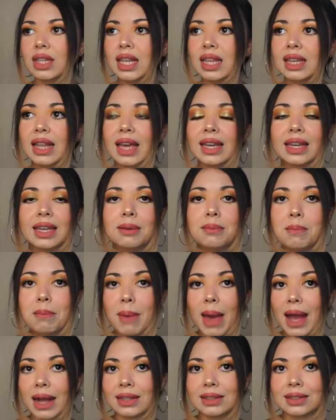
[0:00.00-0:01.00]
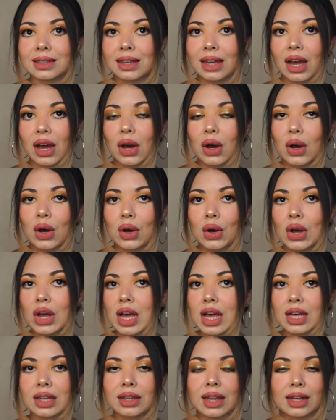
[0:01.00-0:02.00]
like in Mexico,
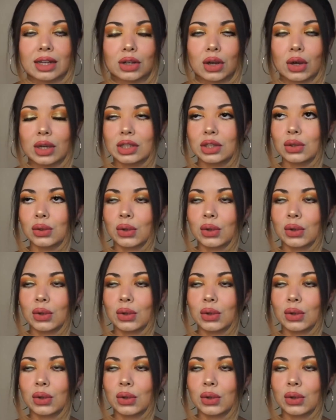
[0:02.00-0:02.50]
like going